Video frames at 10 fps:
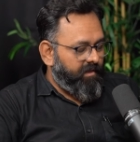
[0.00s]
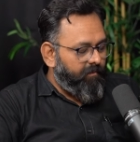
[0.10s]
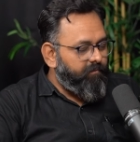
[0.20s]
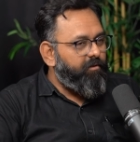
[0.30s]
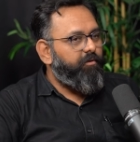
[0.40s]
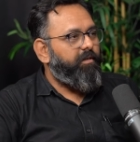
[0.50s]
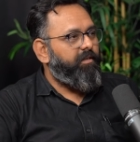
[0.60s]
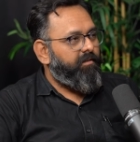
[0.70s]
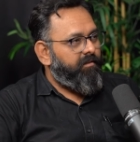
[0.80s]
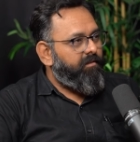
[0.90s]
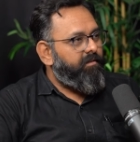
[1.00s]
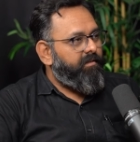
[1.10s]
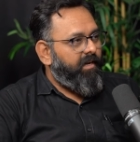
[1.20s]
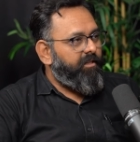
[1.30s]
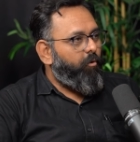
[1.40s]
Absolutely.
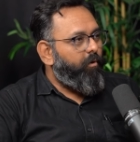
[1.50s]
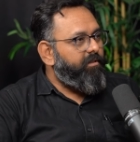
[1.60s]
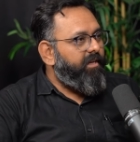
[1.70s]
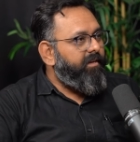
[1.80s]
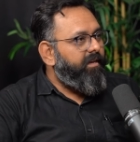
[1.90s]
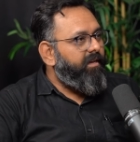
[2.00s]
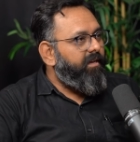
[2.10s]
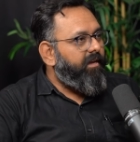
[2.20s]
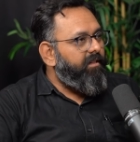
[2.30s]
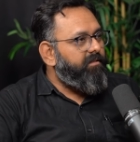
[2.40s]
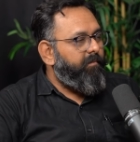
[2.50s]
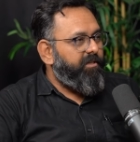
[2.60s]
I think overthinking kills